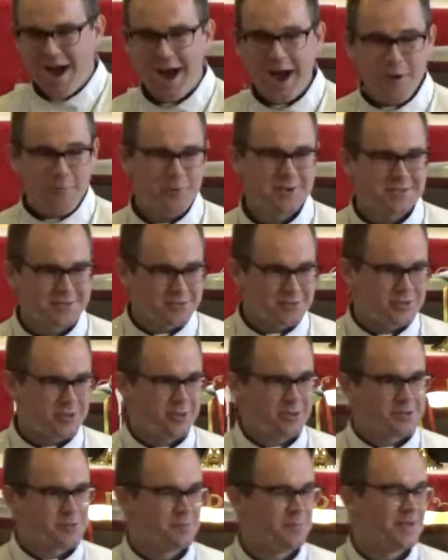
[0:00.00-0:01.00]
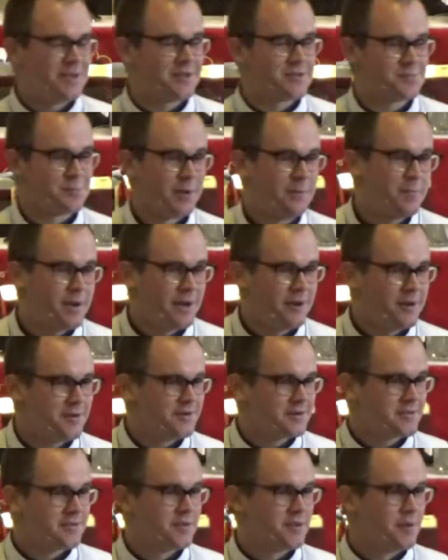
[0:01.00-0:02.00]
I went to church because my
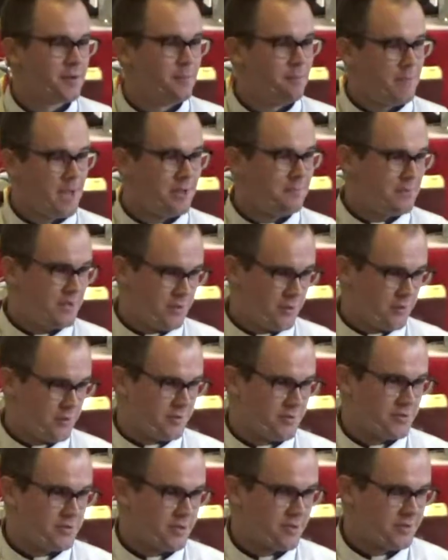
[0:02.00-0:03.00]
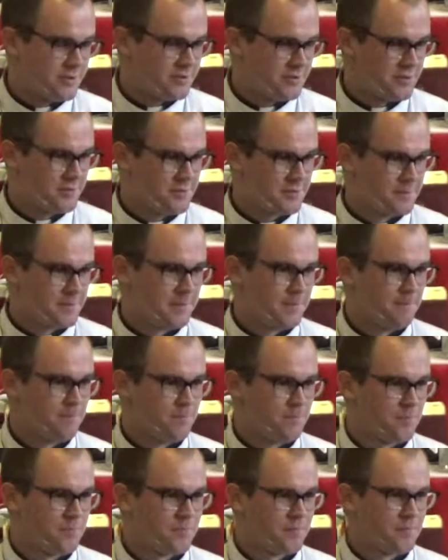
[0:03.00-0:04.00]
parents made me go to church.
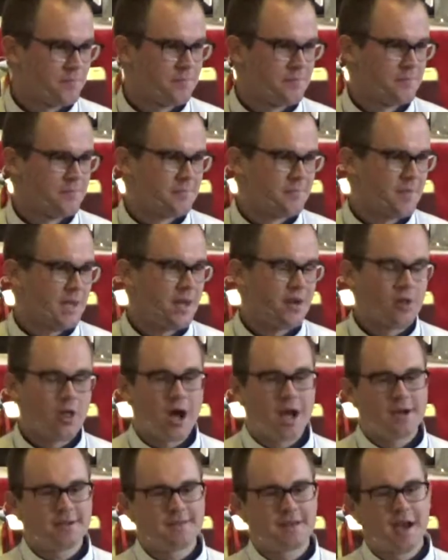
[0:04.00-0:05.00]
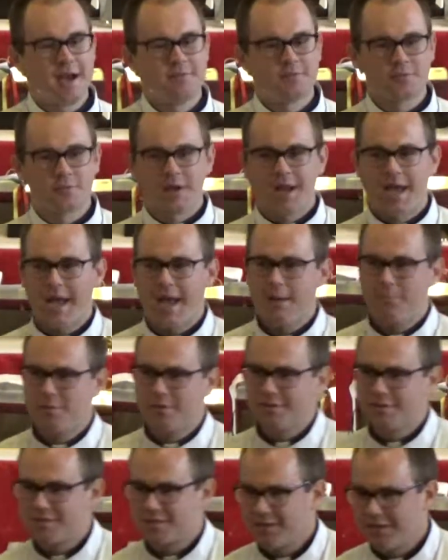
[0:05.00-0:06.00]
And a lot of times what
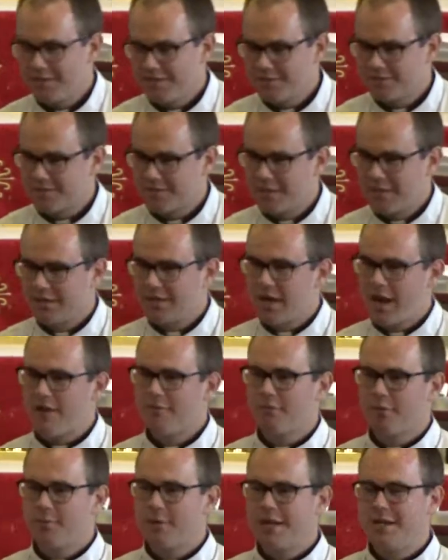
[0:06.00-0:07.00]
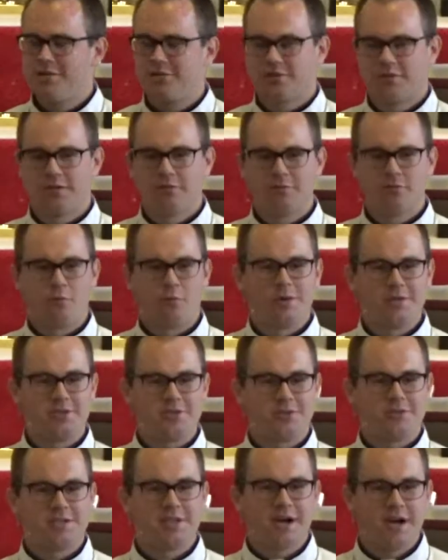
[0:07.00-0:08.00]
happens is in confirmation, once
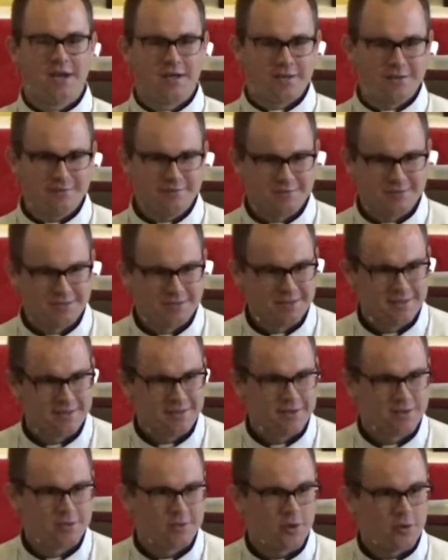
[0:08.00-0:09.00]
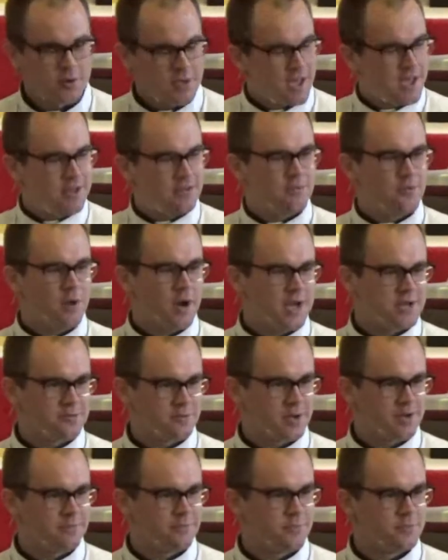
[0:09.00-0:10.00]
you're done, okay, you
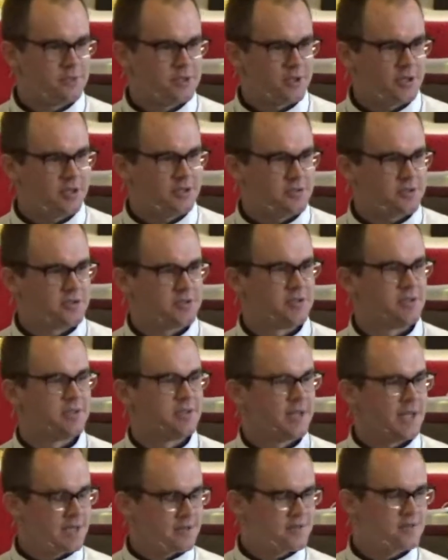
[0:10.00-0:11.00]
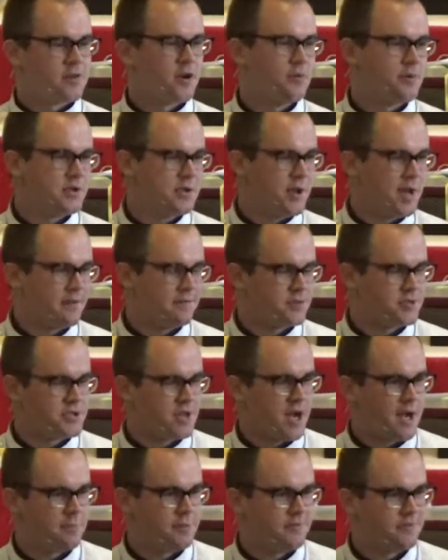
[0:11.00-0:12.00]
graduated from church, let us know when you have a
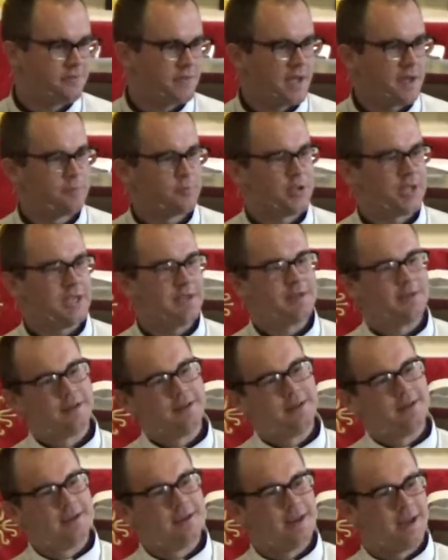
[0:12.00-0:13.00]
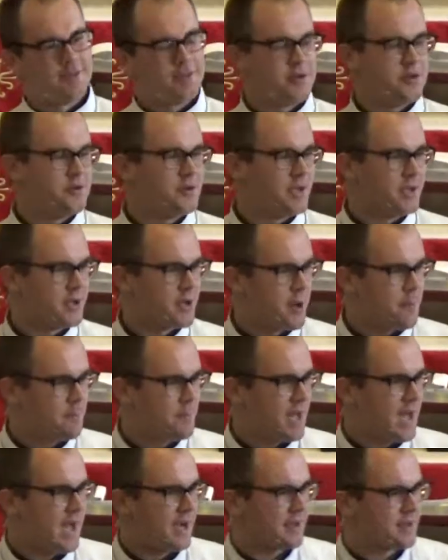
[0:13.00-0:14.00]
job and family, and then you can come
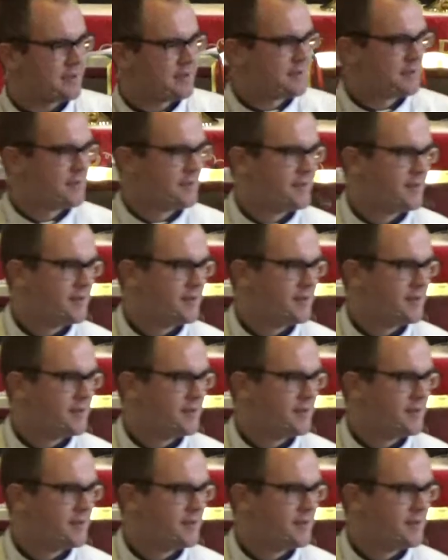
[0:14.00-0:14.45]
back